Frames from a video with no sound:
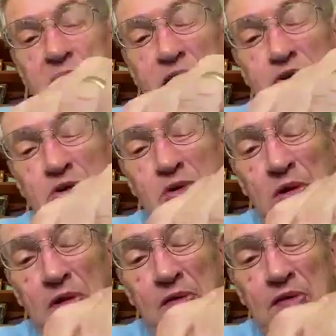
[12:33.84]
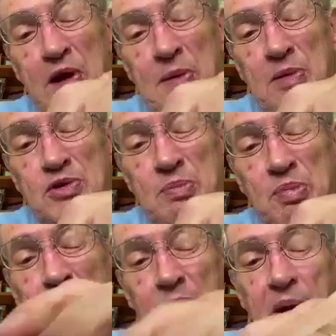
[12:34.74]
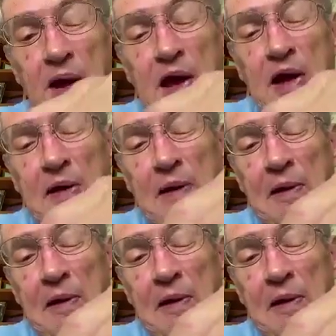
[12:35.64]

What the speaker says: Make sure all of the fibers are pulled back